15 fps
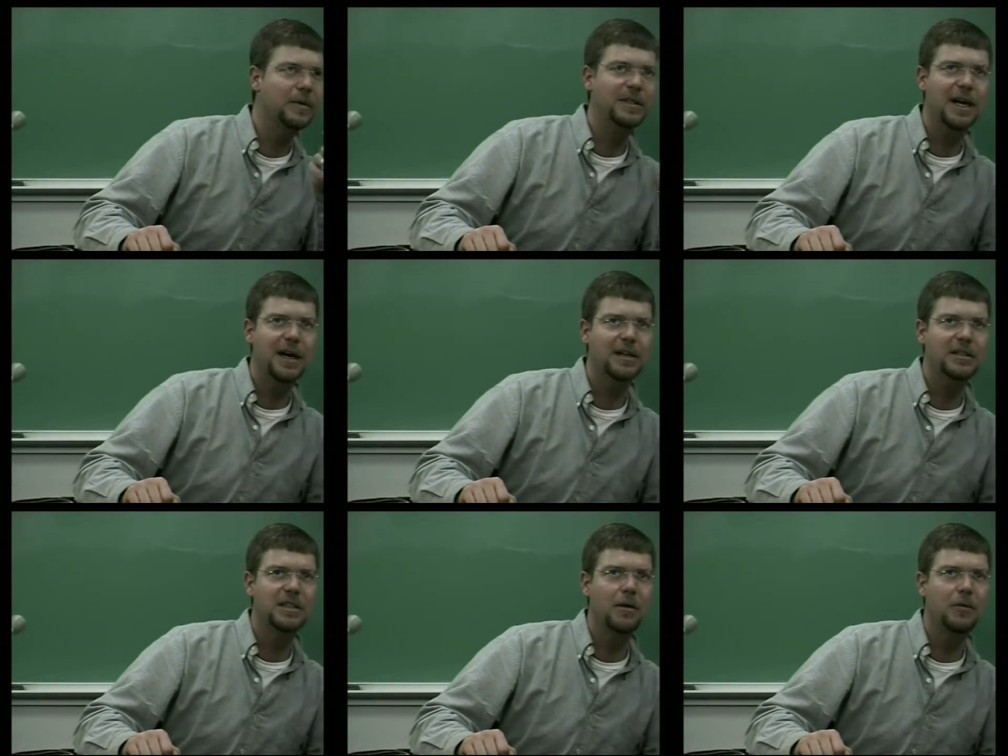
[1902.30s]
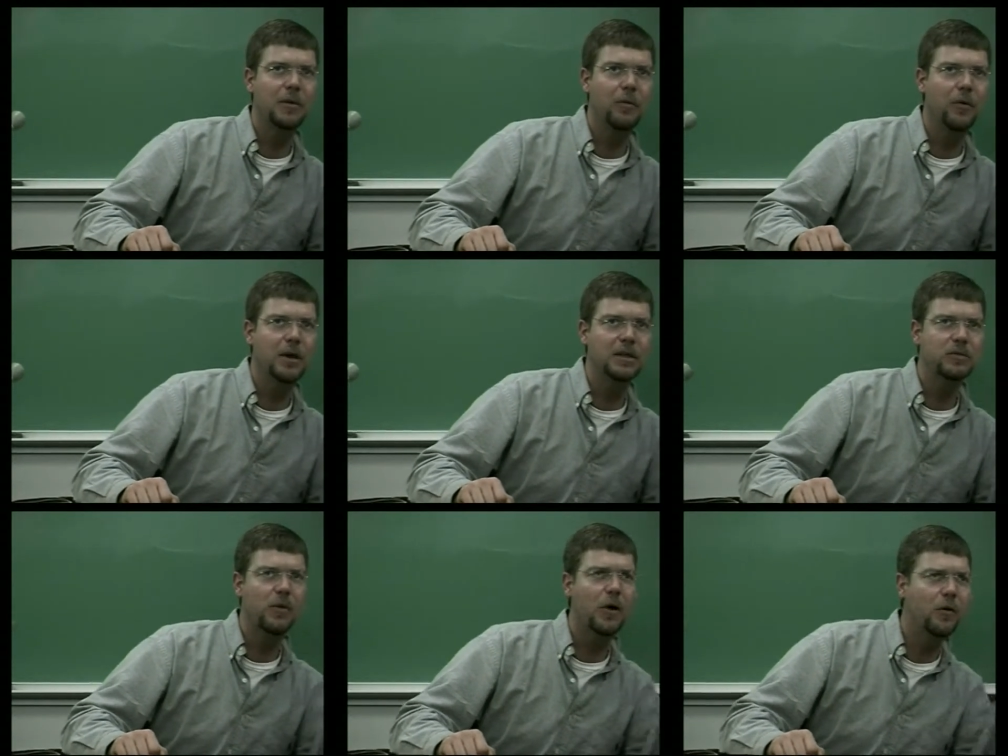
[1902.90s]
Battalion, seventh
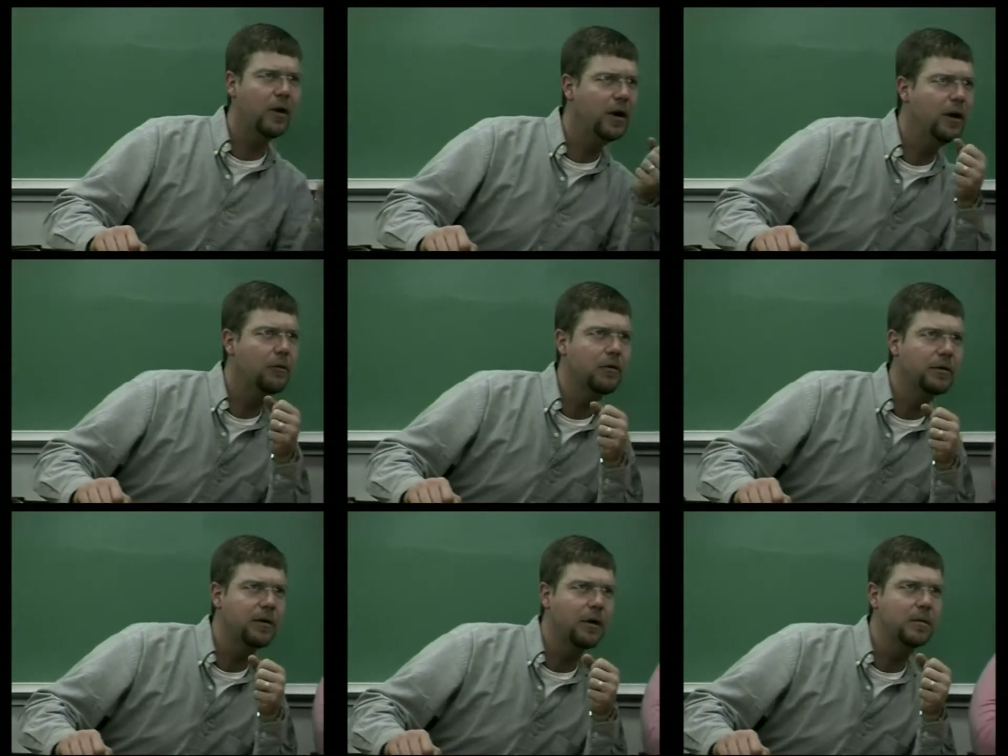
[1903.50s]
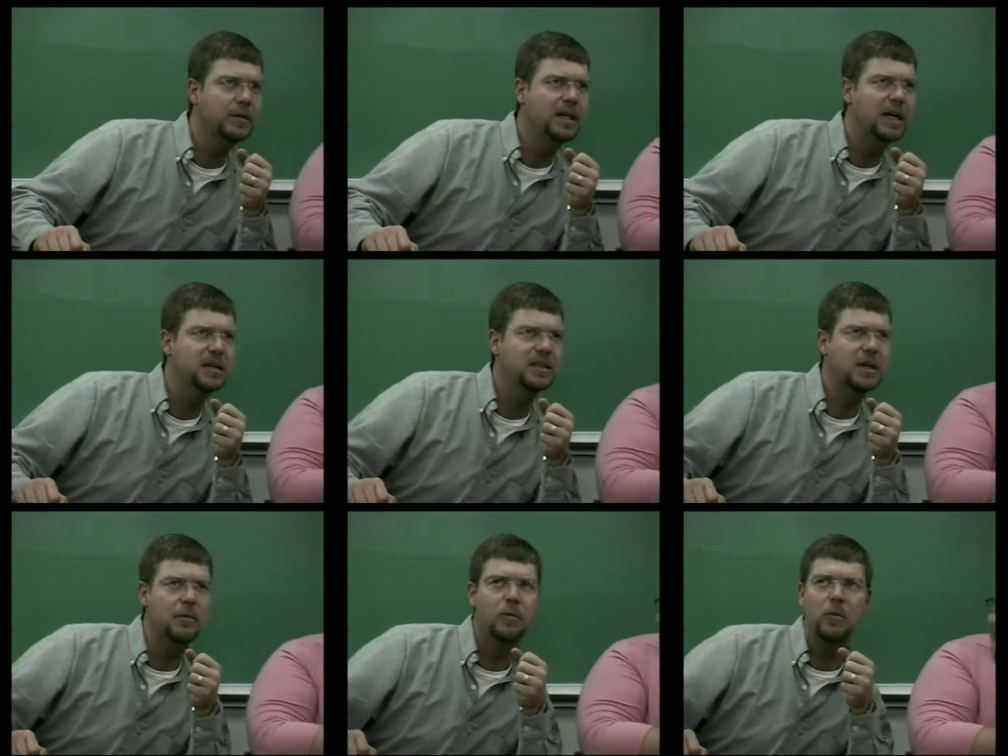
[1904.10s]
Marines. Well, we're here with third Battalion,
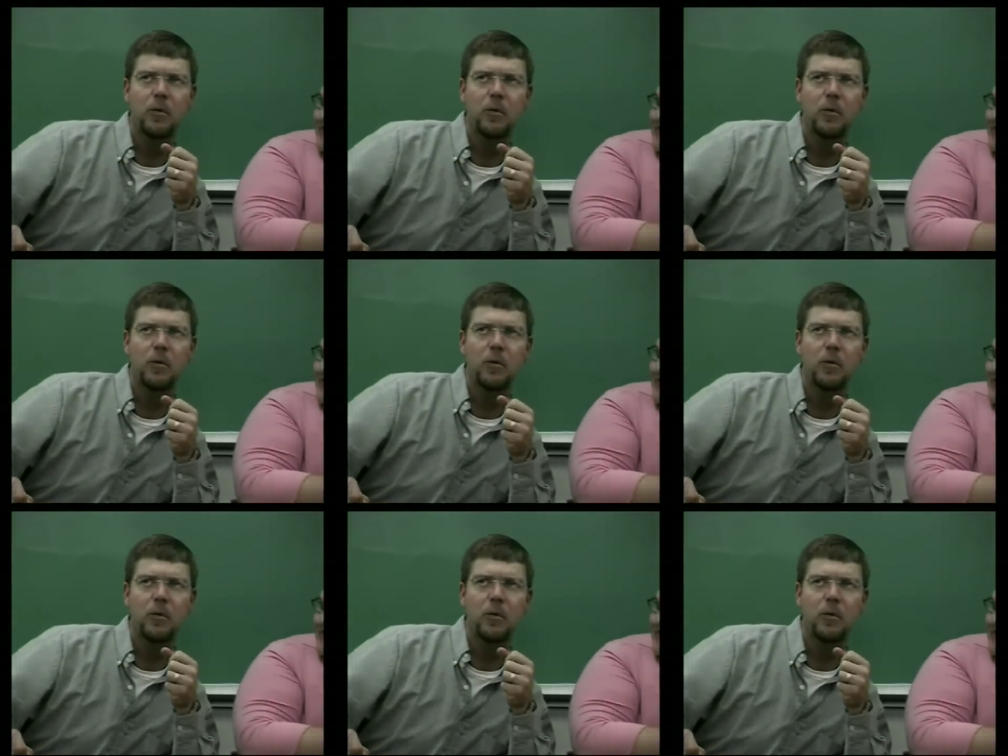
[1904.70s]
seventh